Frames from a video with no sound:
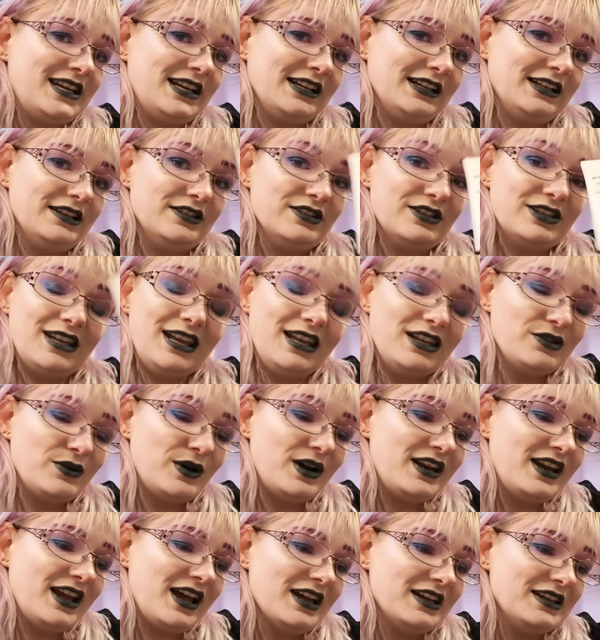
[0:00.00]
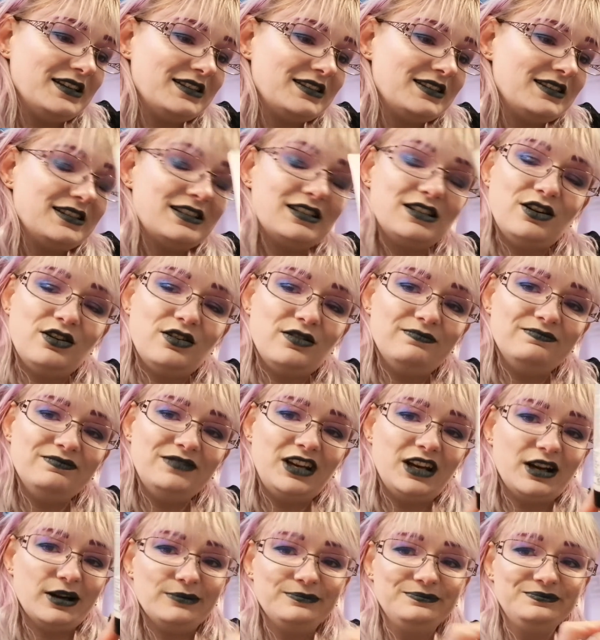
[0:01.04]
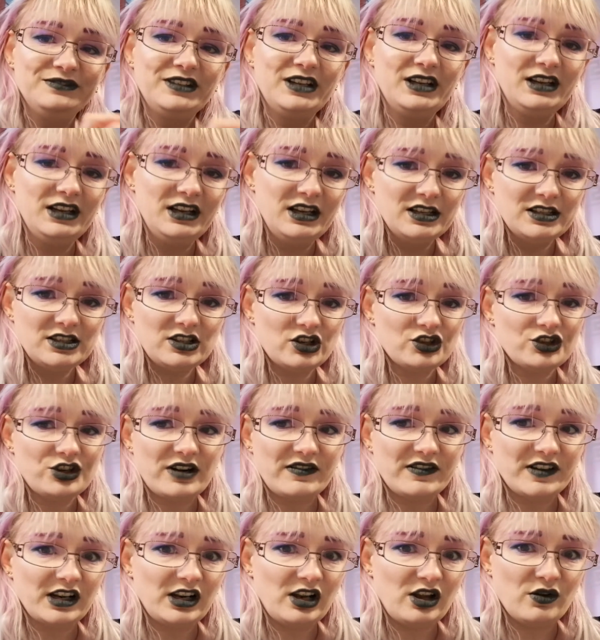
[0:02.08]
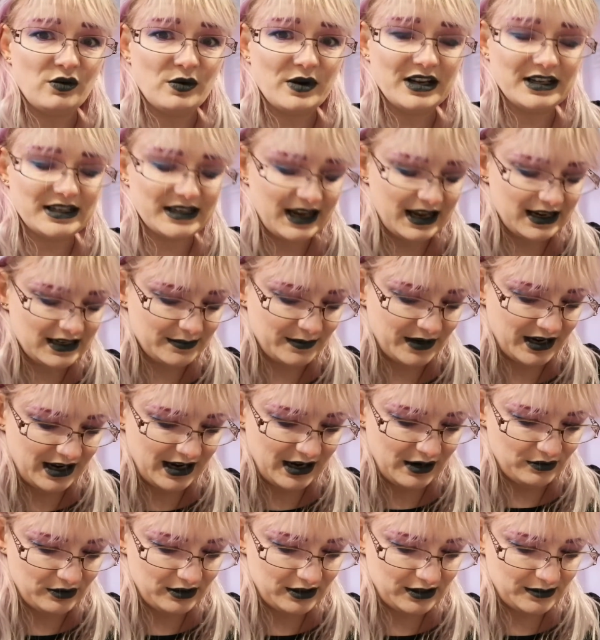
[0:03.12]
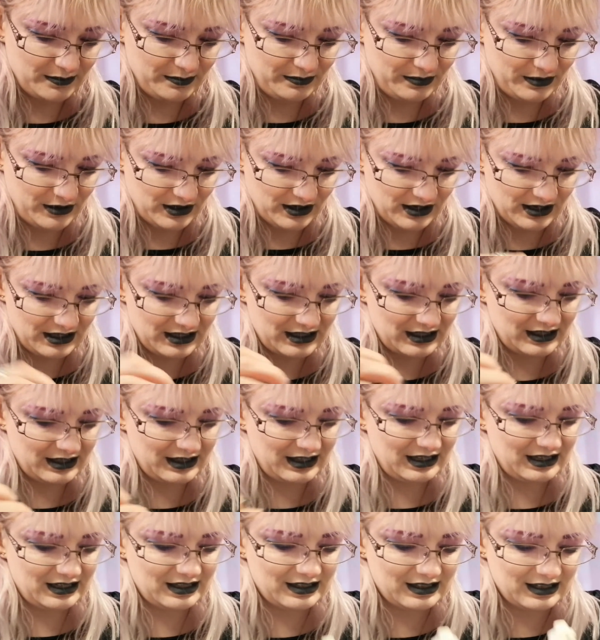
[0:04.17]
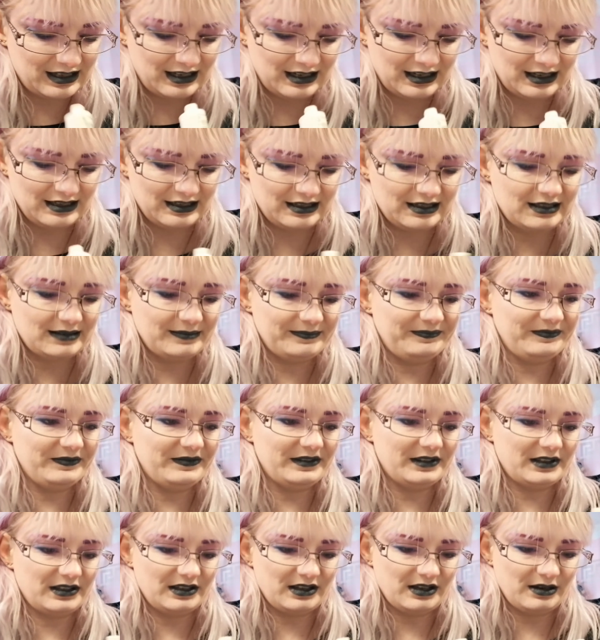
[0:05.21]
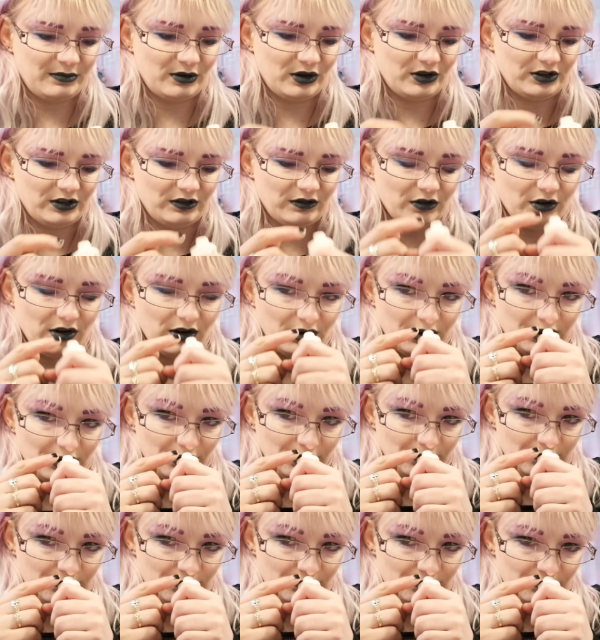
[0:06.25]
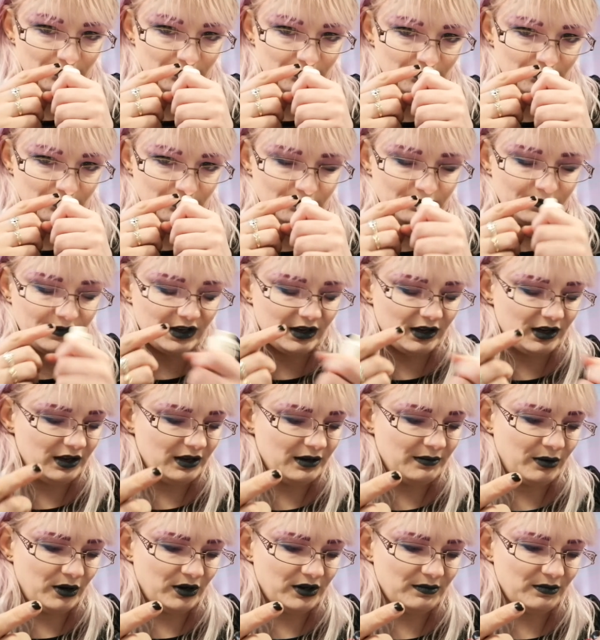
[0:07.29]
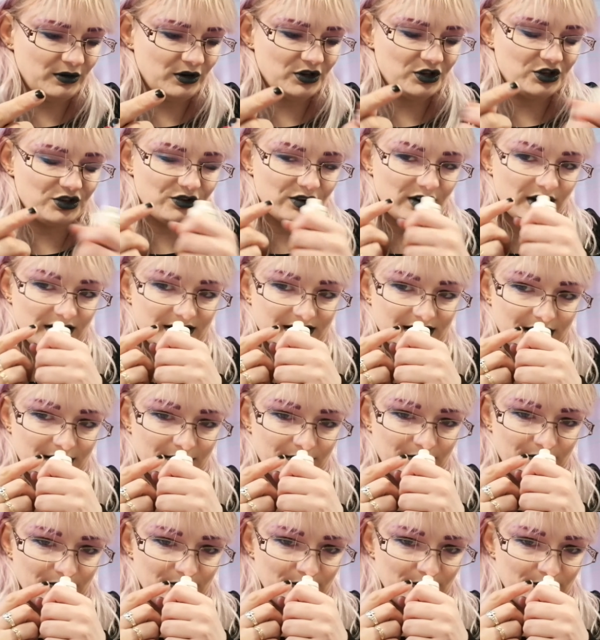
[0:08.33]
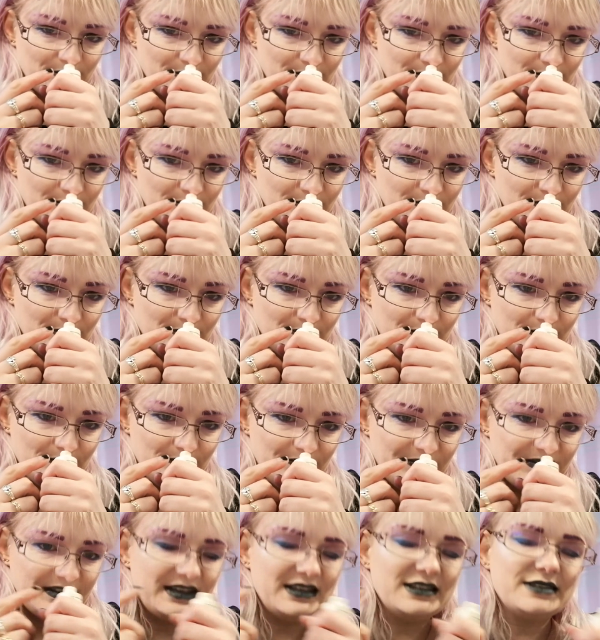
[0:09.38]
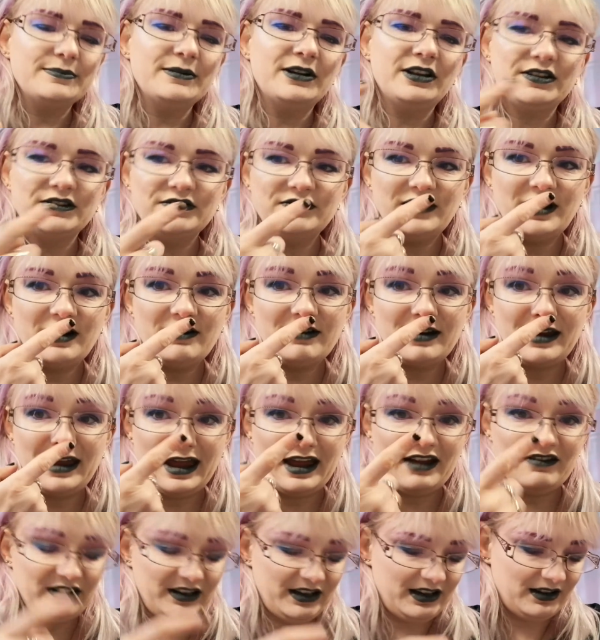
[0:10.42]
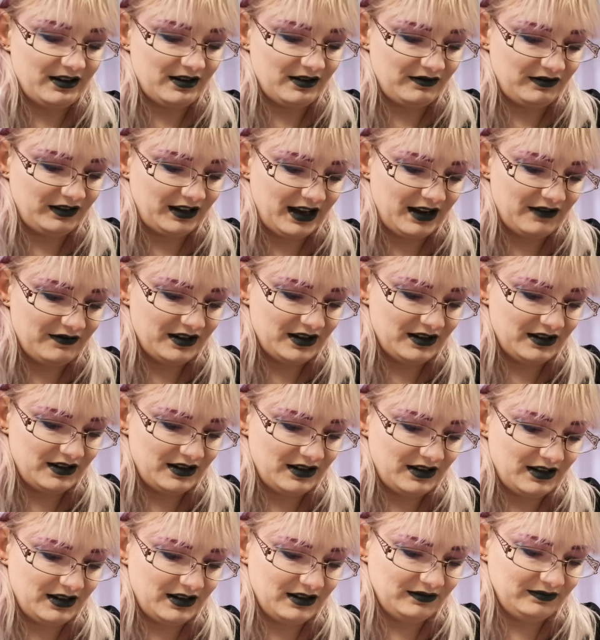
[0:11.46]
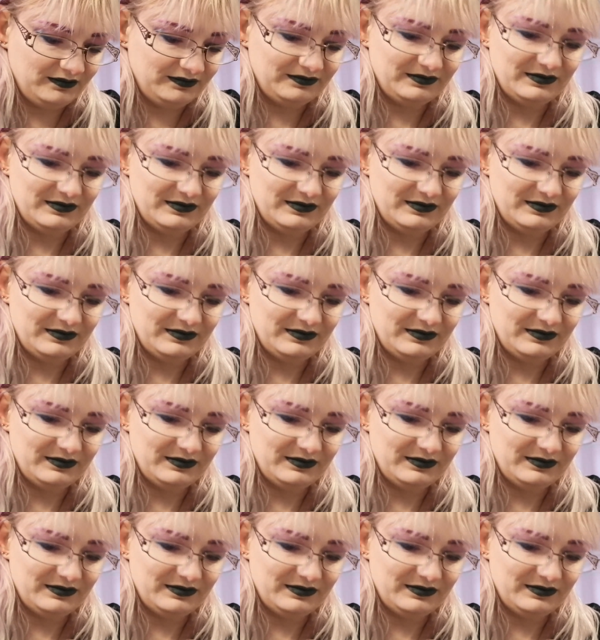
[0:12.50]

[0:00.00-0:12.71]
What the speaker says: England. So that's quite nice. It's not, it's not travelled a long way to get to my house. But this is a body oil, a body moisturiser. It smells very heavily of lavender,